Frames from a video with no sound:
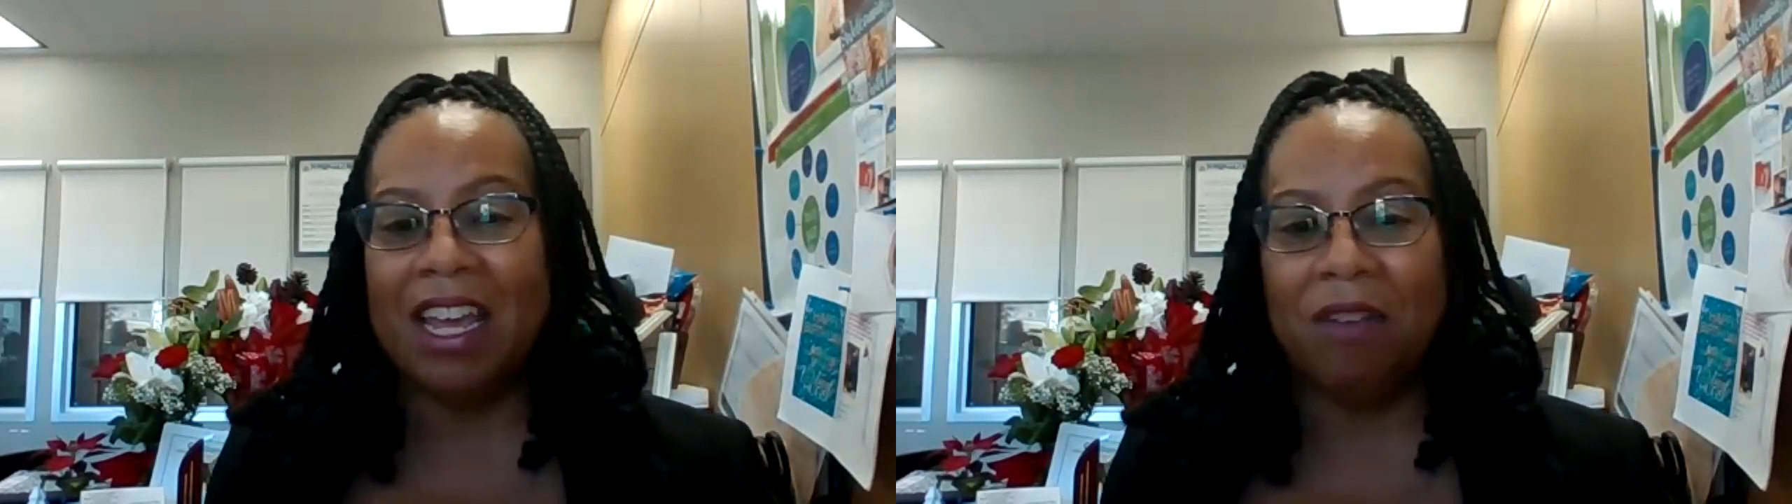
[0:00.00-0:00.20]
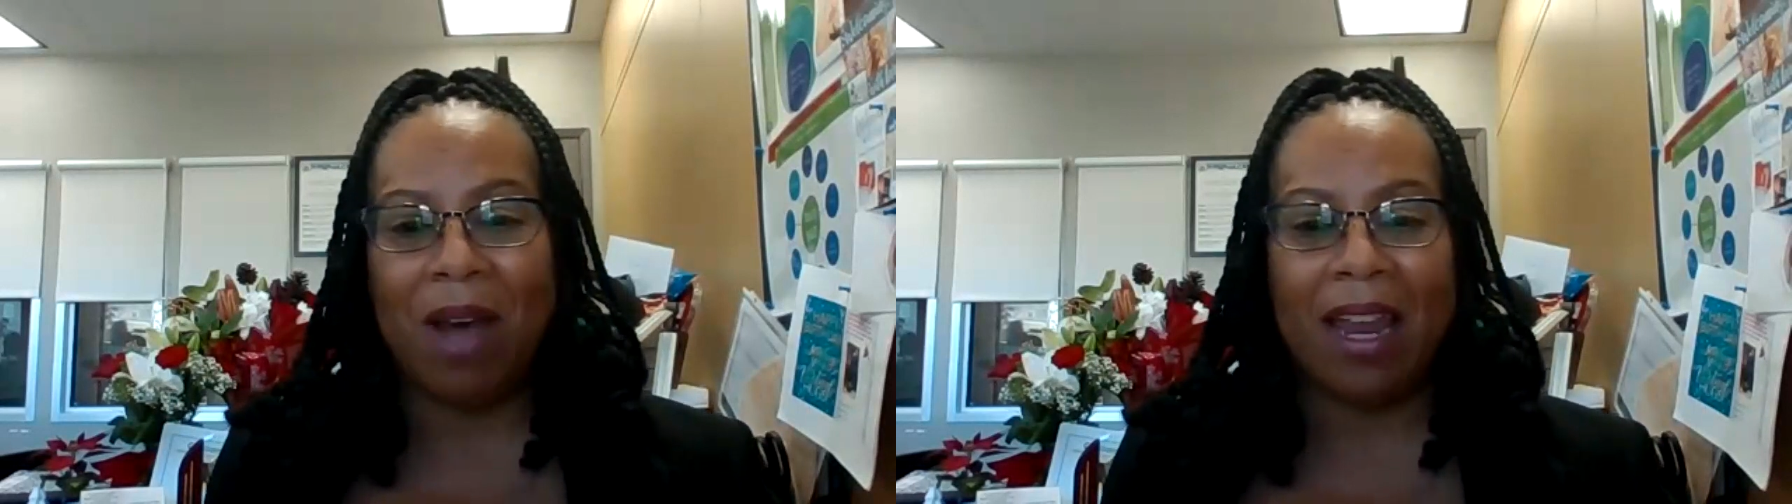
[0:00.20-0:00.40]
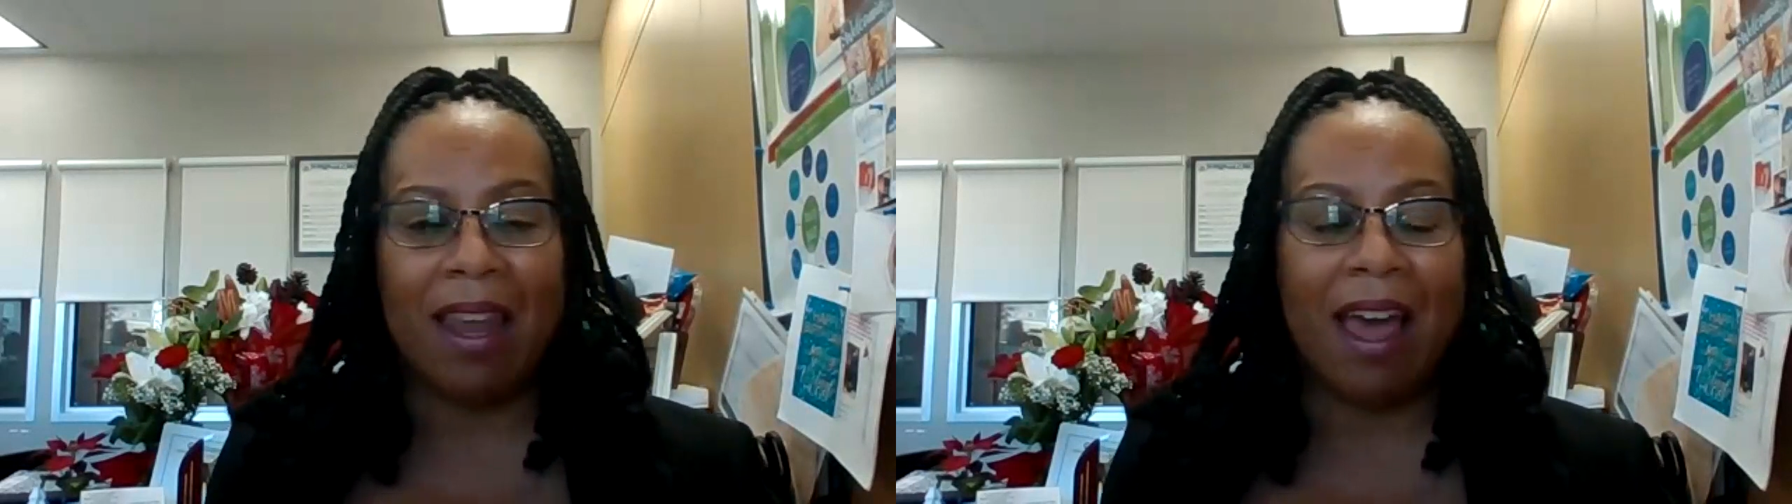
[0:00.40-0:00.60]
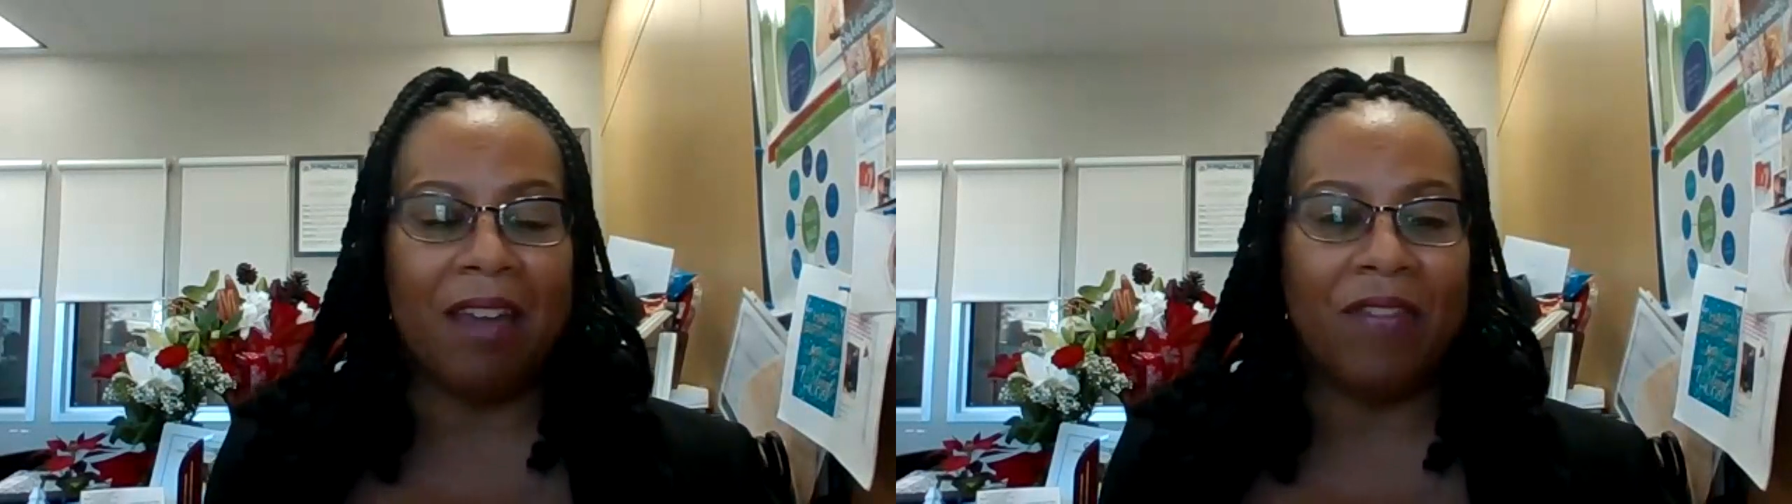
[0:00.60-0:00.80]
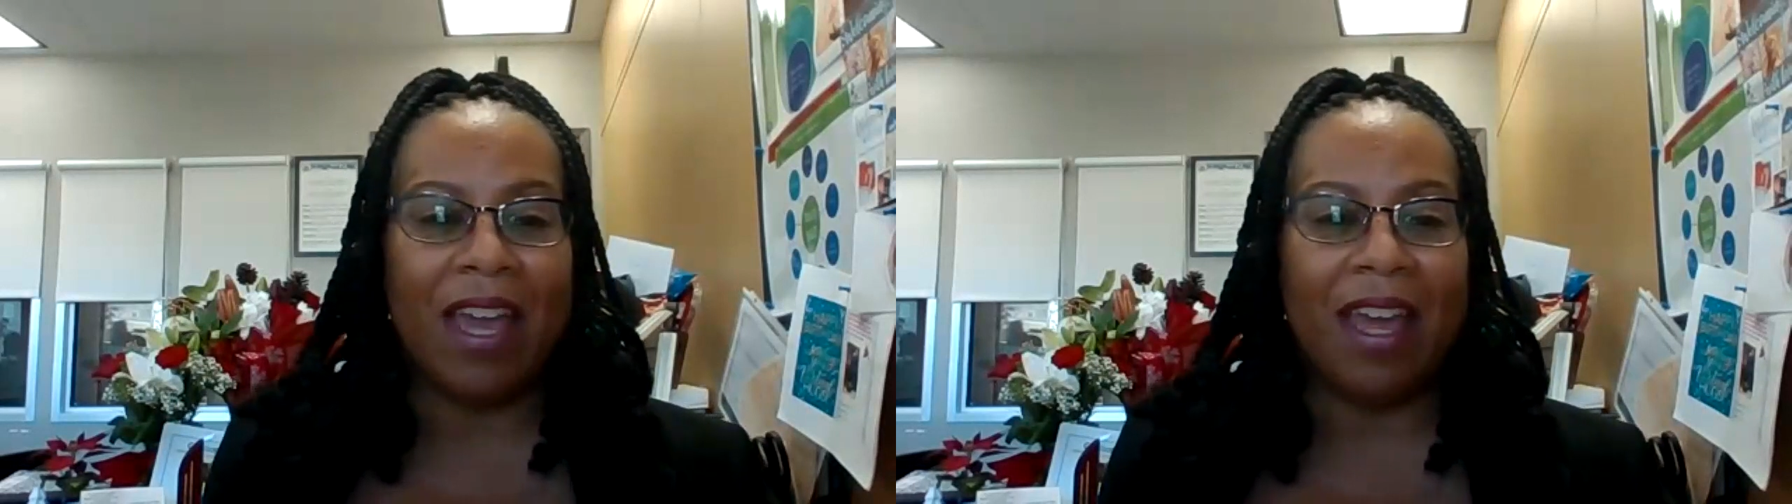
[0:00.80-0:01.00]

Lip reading: in my life.